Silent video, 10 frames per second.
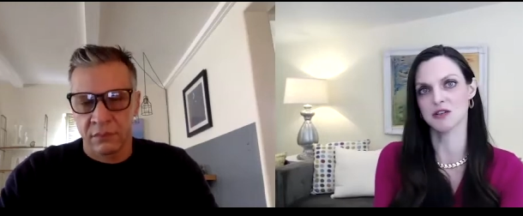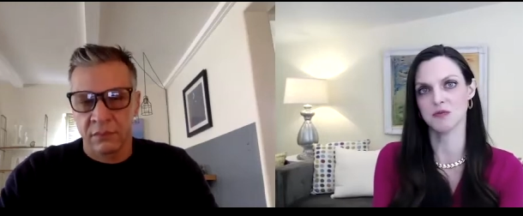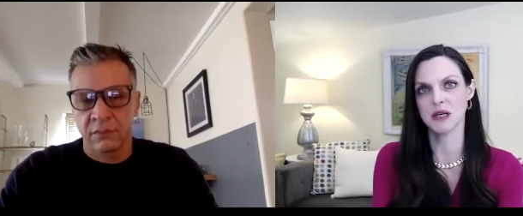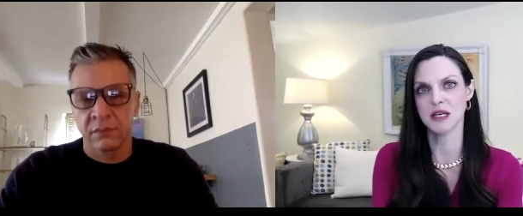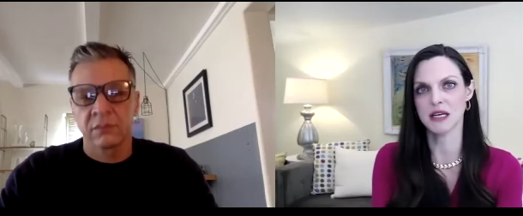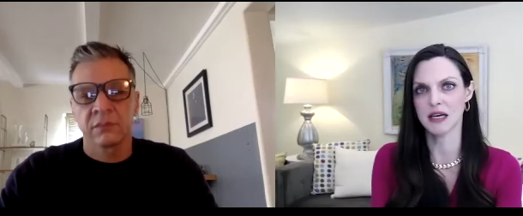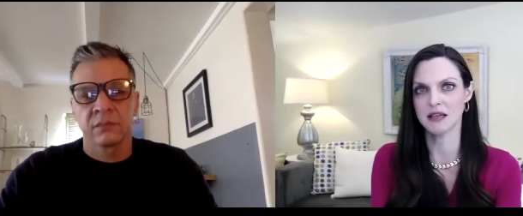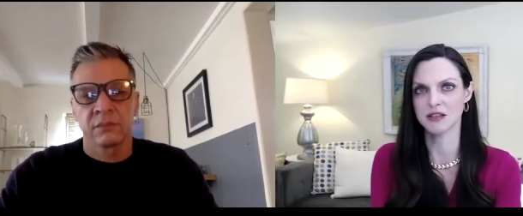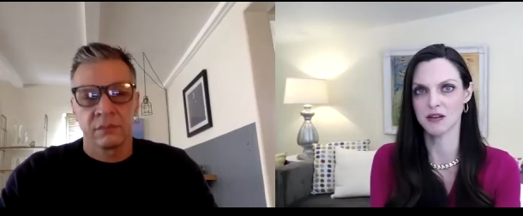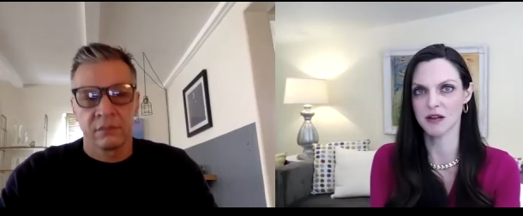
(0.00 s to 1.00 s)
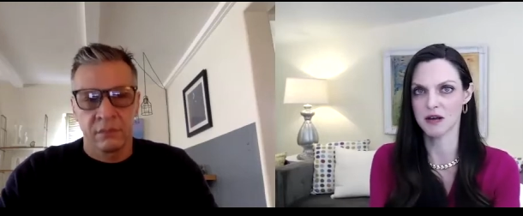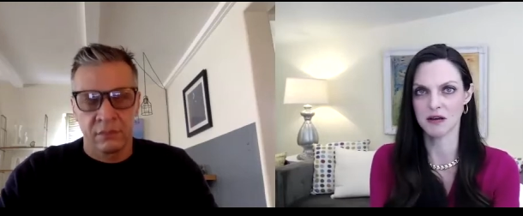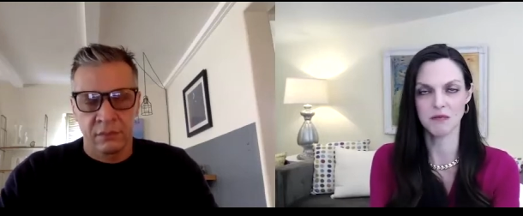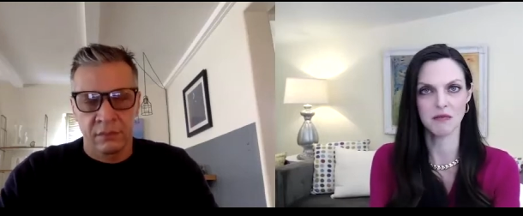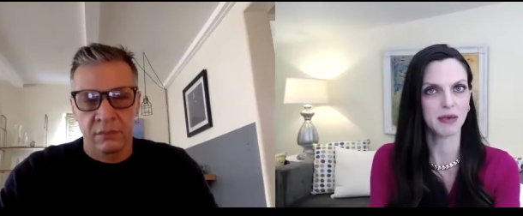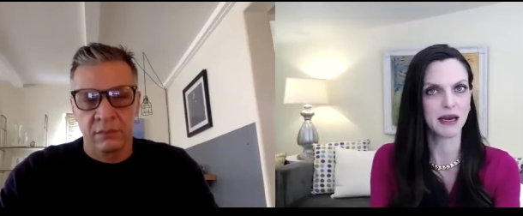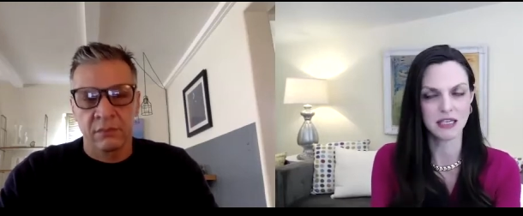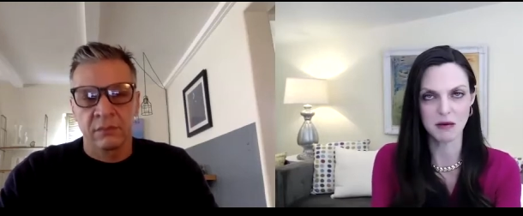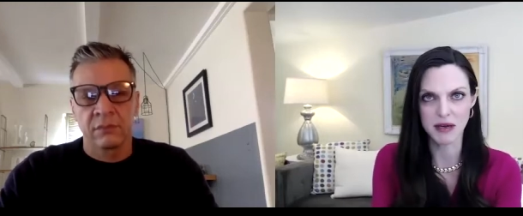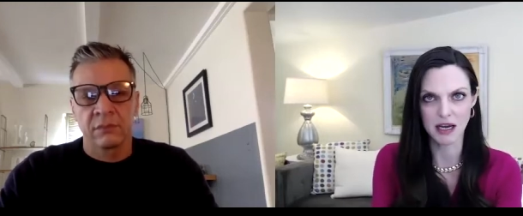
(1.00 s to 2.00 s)
Speaker 1: media until the
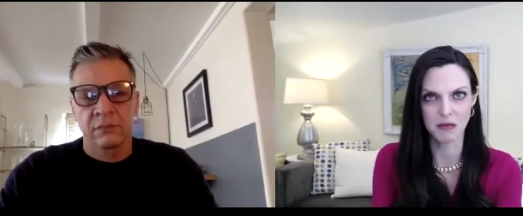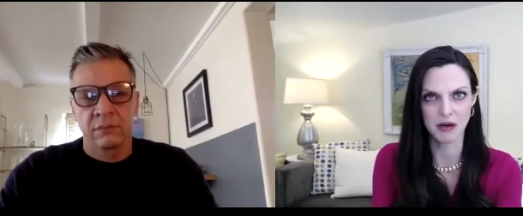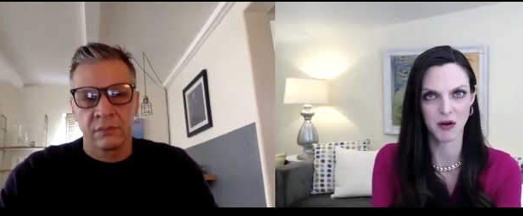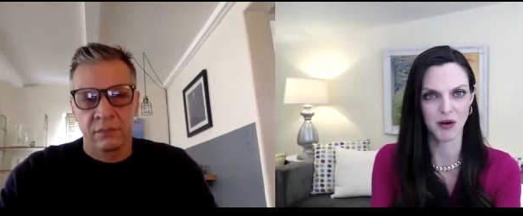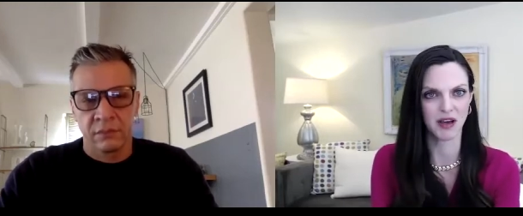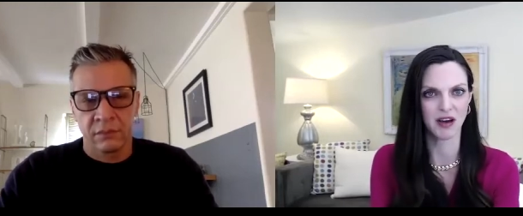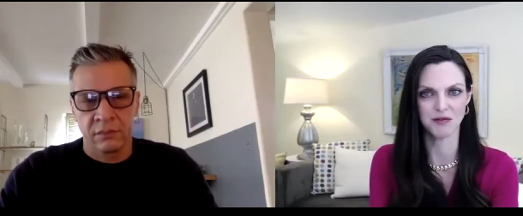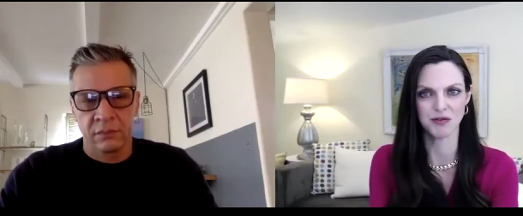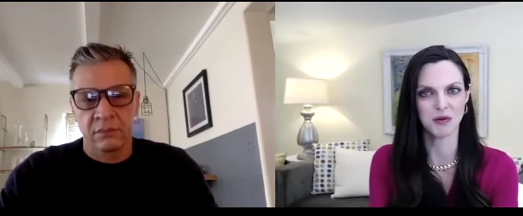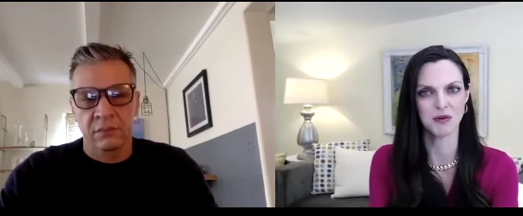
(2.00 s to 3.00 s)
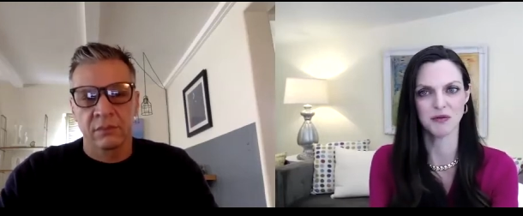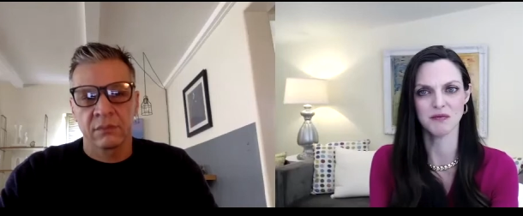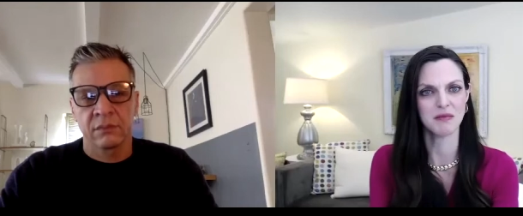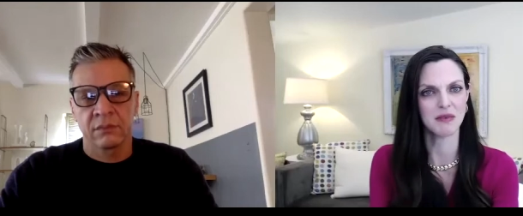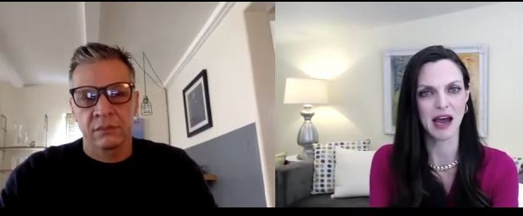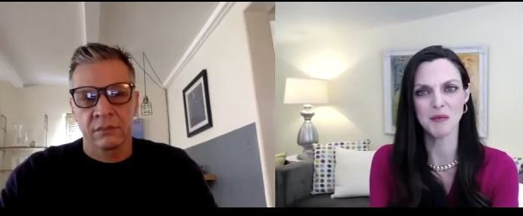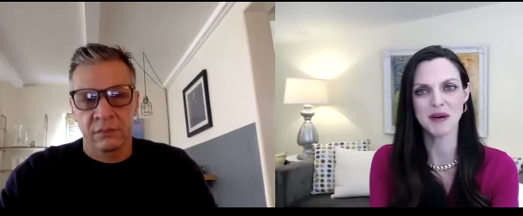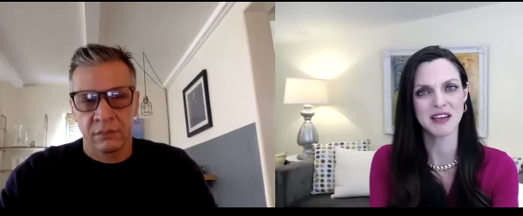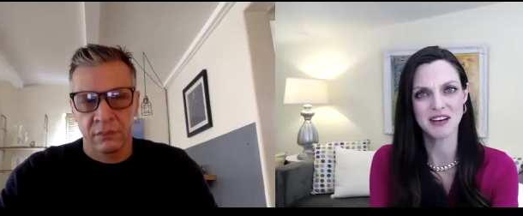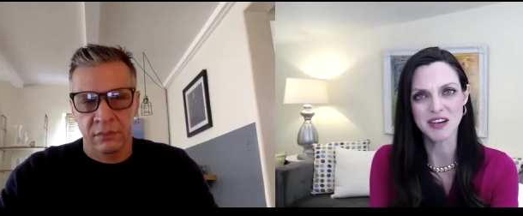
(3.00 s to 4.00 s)
pandemic had been going on for how
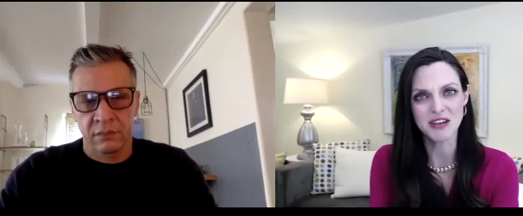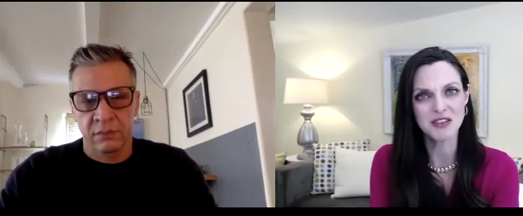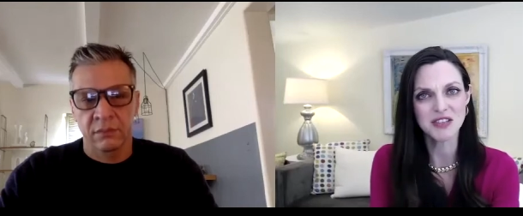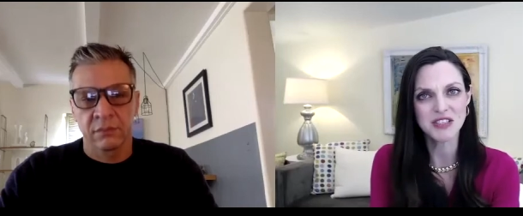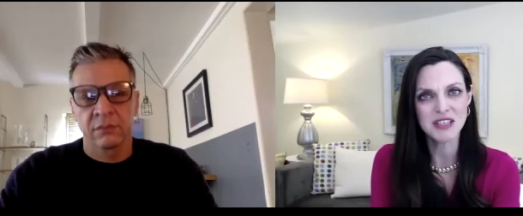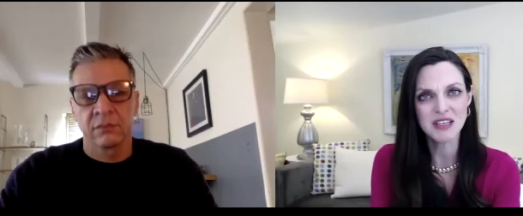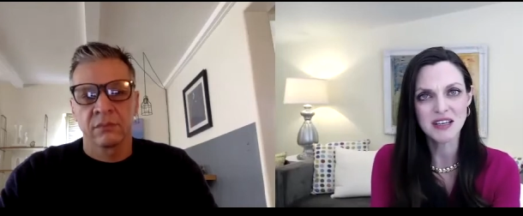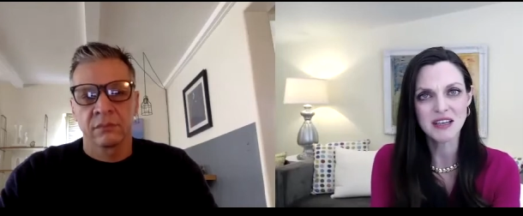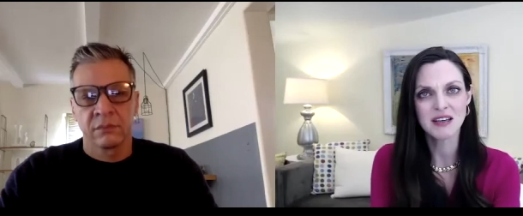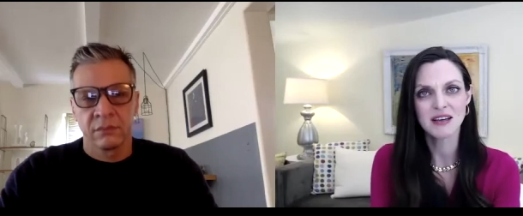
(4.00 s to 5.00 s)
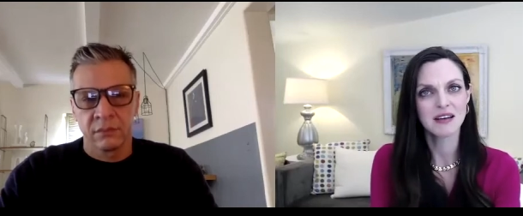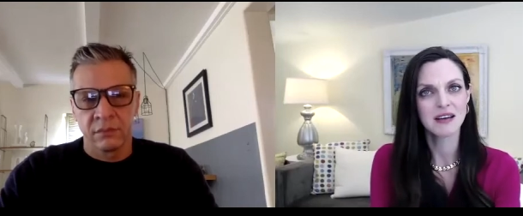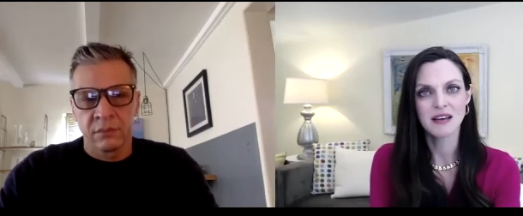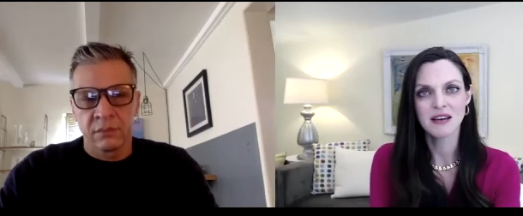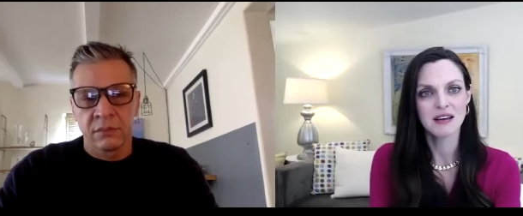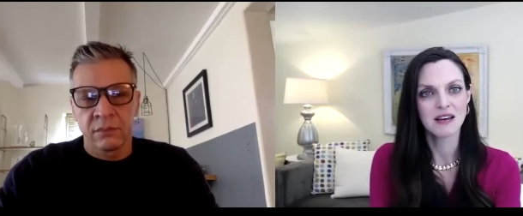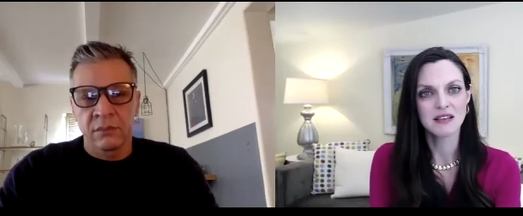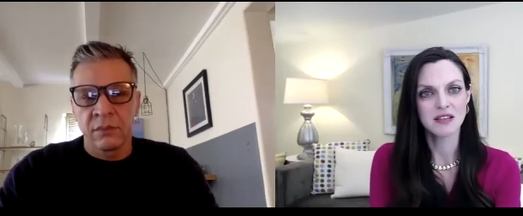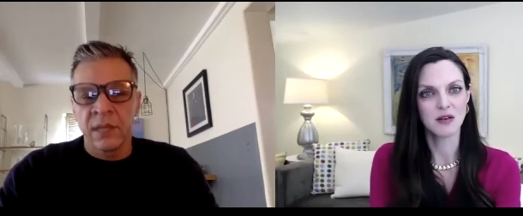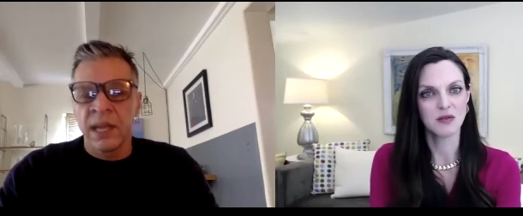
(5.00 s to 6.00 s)
many years
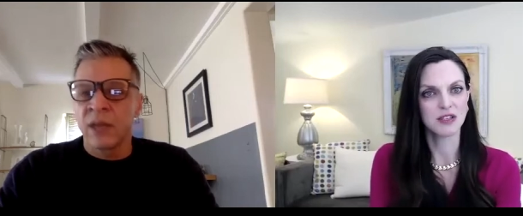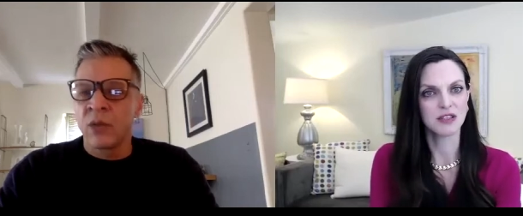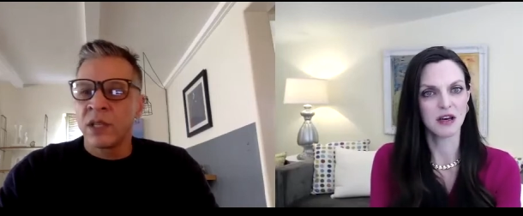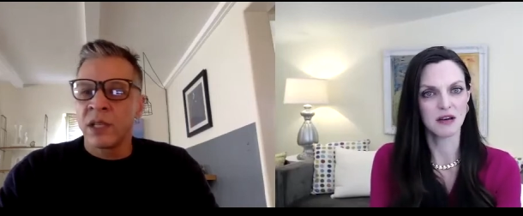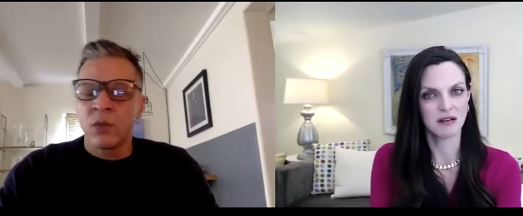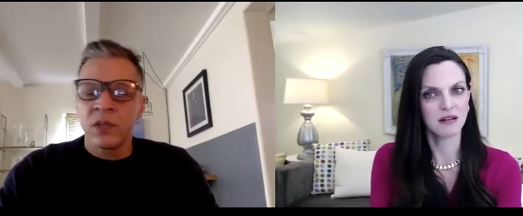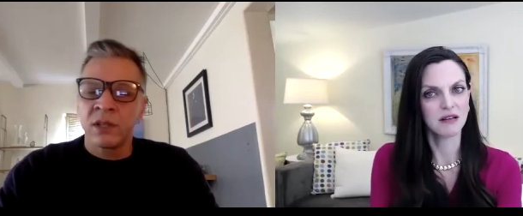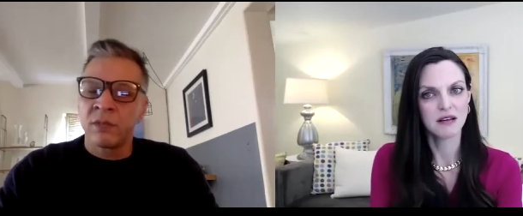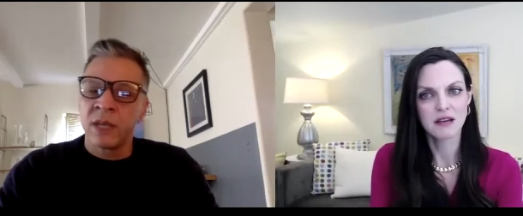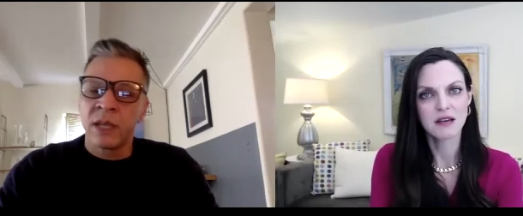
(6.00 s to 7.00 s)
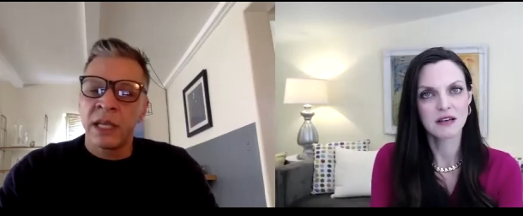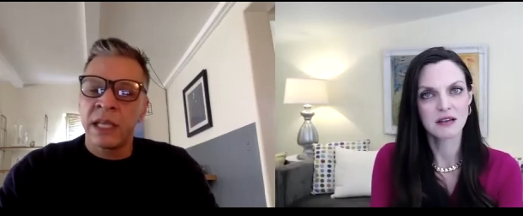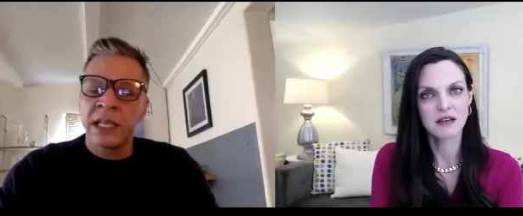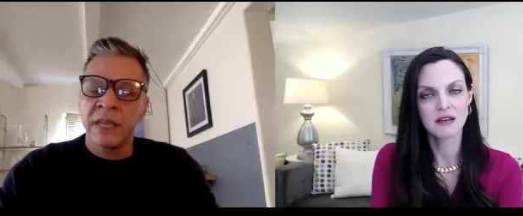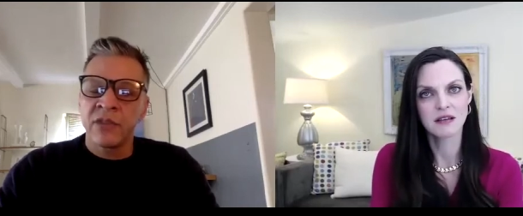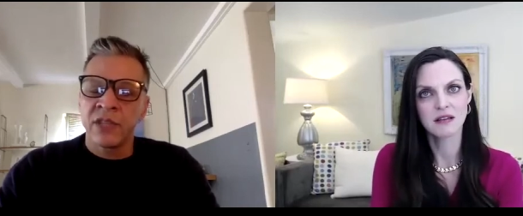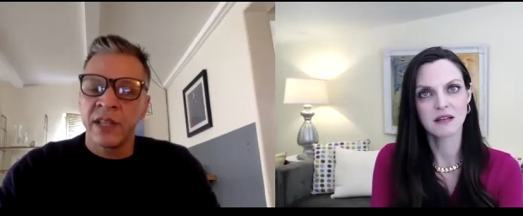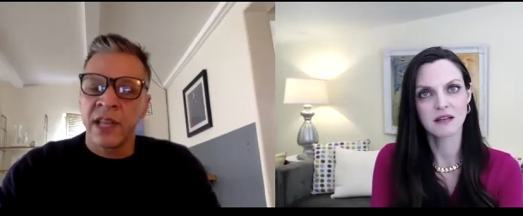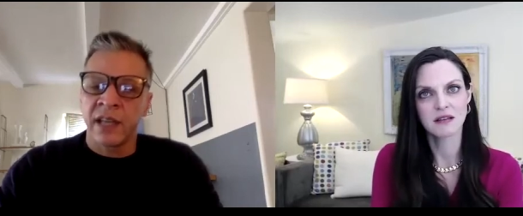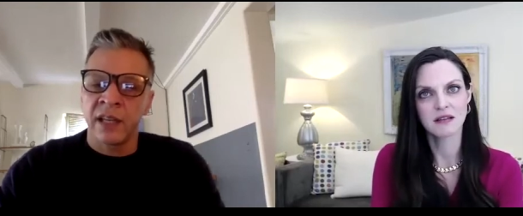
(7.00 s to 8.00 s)
so
Speaker 2: yeah, it, wasn't. It, he never said
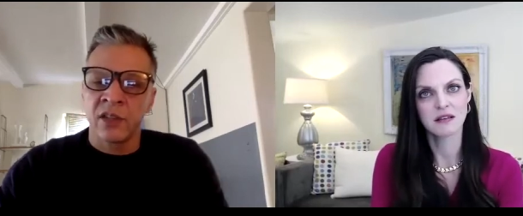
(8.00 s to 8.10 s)
that in this